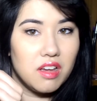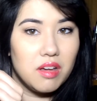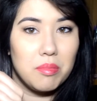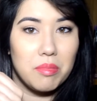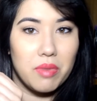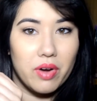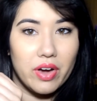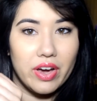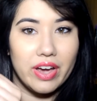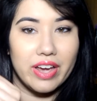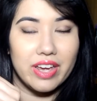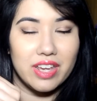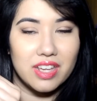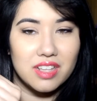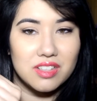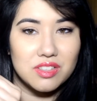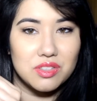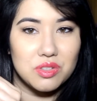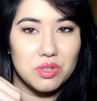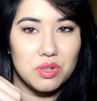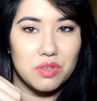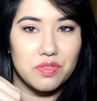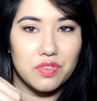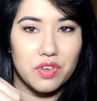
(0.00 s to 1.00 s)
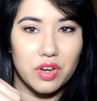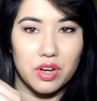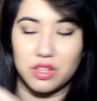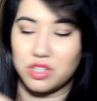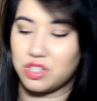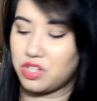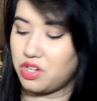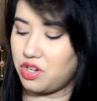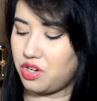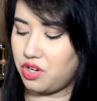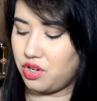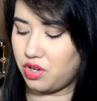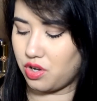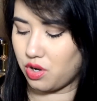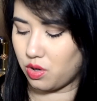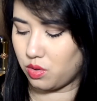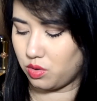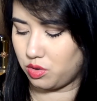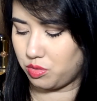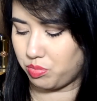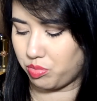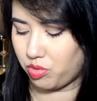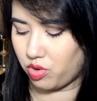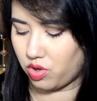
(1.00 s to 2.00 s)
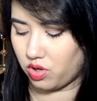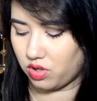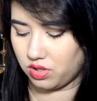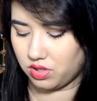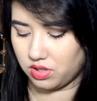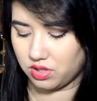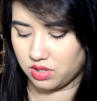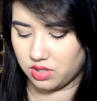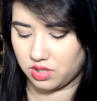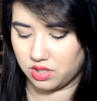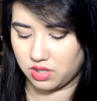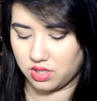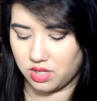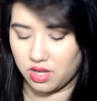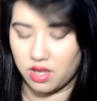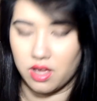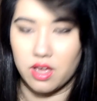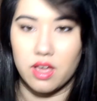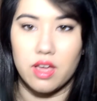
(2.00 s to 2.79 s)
my sort of go-to, gold bronze.